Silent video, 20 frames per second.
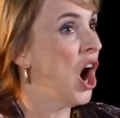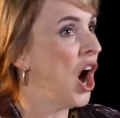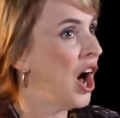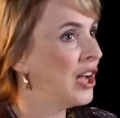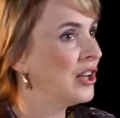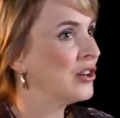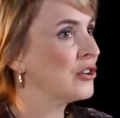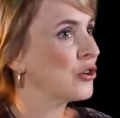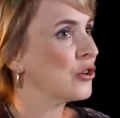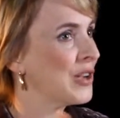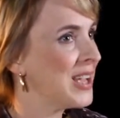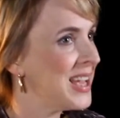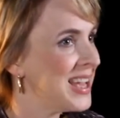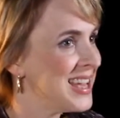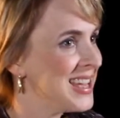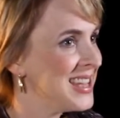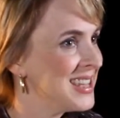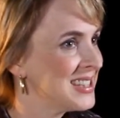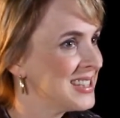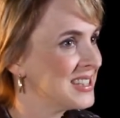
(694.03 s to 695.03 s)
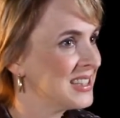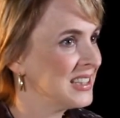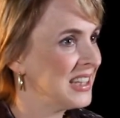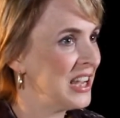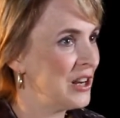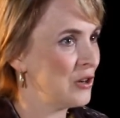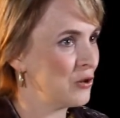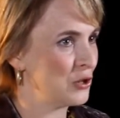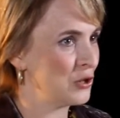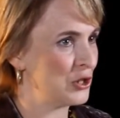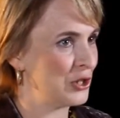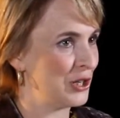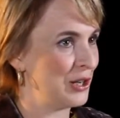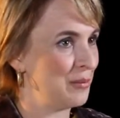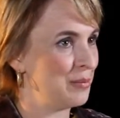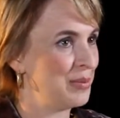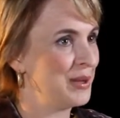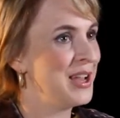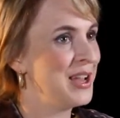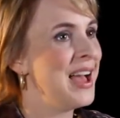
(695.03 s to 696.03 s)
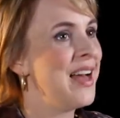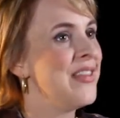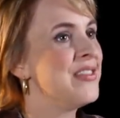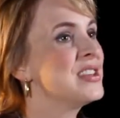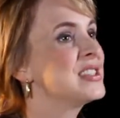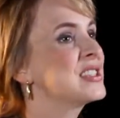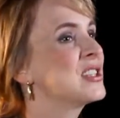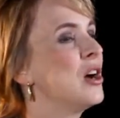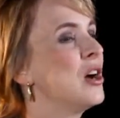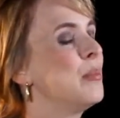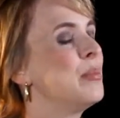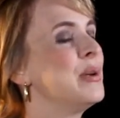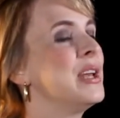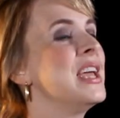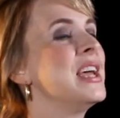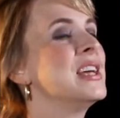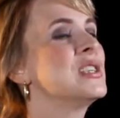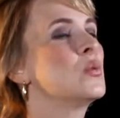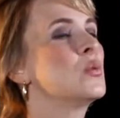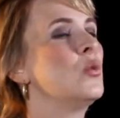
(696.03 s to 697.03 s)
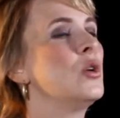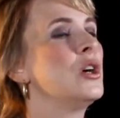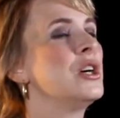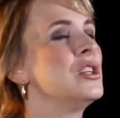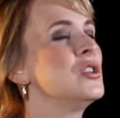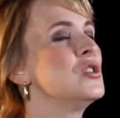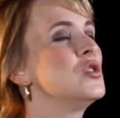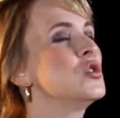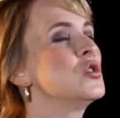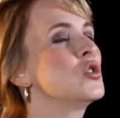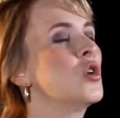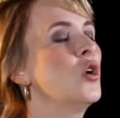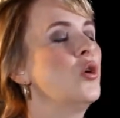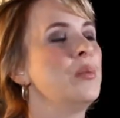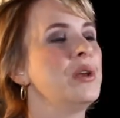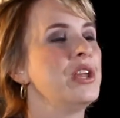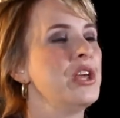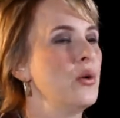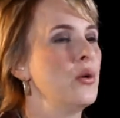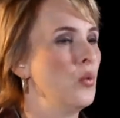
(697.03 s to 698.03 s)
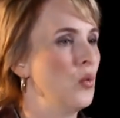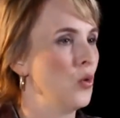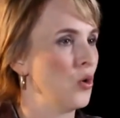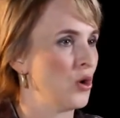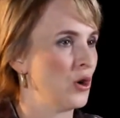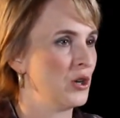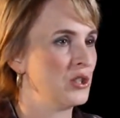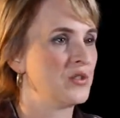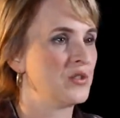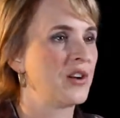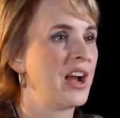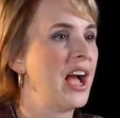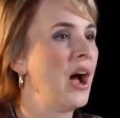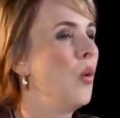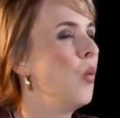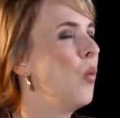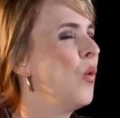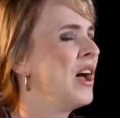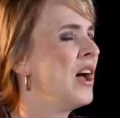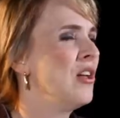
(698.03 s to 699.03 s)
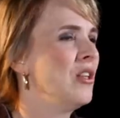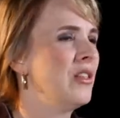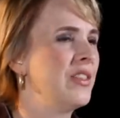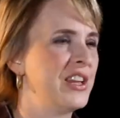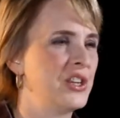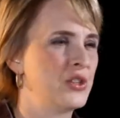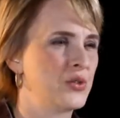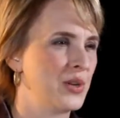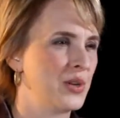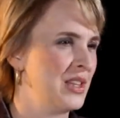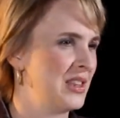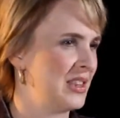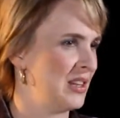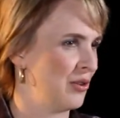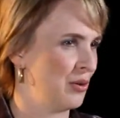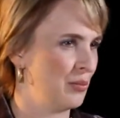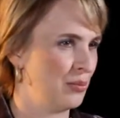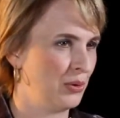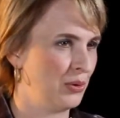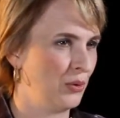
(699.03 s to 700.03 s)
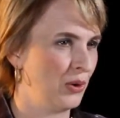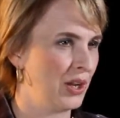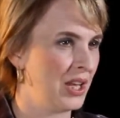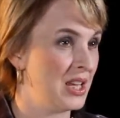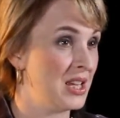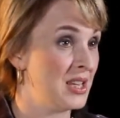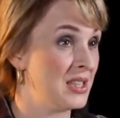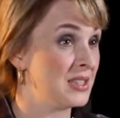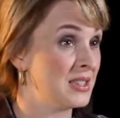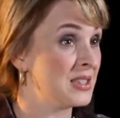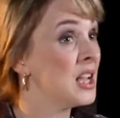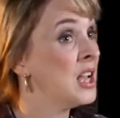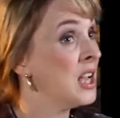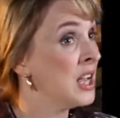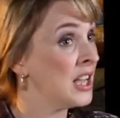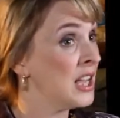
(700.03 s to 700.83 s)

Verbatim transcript: Under his leadership, this company has won so many awards for how well they treat their employees.